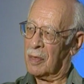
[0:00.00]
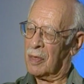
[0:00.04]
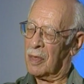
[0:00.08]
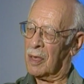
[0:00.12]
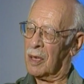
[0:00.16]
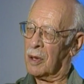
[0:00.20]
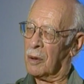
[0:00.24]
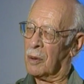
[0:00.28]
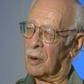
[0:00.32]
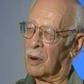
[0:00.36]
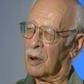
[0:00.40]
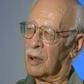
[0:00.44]

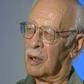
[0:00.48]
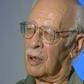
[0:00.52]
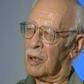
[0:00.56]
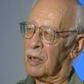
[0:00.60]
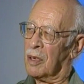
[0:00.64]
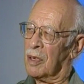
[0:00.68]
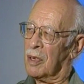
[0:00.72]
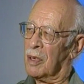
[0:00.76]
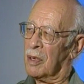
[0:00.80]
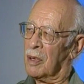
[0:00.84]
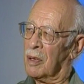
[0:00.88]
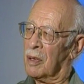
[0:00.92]
They were
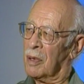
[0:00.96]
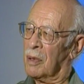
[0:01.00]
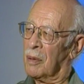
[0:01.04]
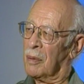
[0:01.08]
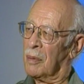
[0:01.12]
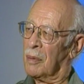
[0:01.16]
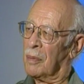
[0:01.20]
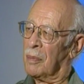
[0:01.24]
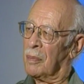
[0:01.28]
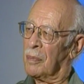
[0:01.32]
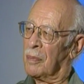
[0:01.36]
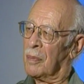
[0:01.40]

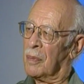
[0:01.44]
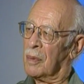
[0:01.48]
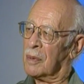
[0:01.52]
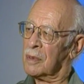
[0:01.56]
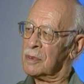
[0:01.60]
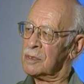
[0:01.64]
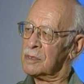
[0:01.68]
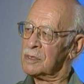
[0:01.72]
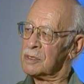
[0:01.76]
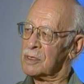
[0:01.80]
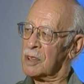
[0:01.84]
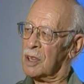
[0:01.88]

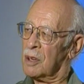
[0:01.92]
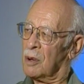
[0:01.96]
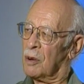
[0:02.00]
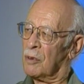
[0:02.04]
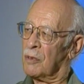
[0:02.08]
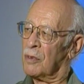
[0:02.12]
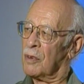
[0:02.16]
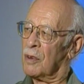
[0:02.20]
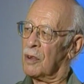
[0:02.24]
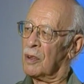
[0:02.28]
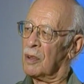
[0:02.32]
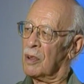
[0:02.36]

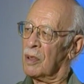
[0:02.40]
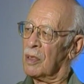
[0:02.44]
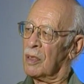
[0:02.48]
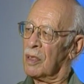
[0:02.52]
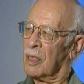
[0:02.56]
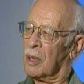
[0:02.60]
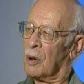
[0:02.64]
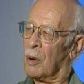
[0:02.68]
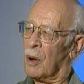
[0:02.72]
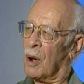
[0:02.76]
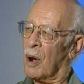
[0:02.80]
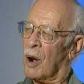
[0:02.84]
skillful,
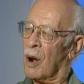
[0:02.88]
they were